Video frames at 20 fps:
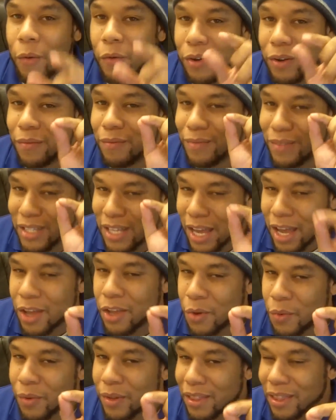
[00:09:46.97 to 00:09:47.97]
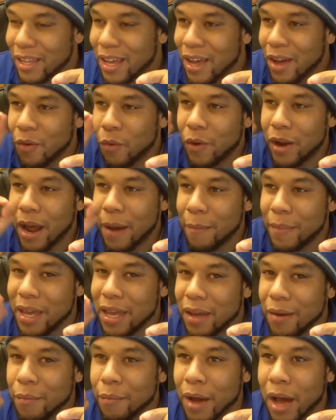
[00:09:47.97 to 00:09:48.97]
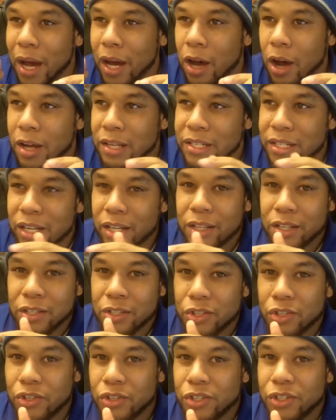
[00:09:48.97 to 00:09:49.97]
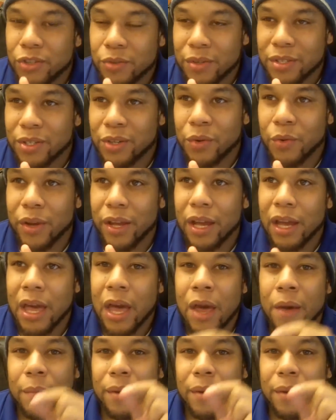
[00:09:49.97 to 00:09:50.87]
to tell you what I mean by causing others to treat you as a queen.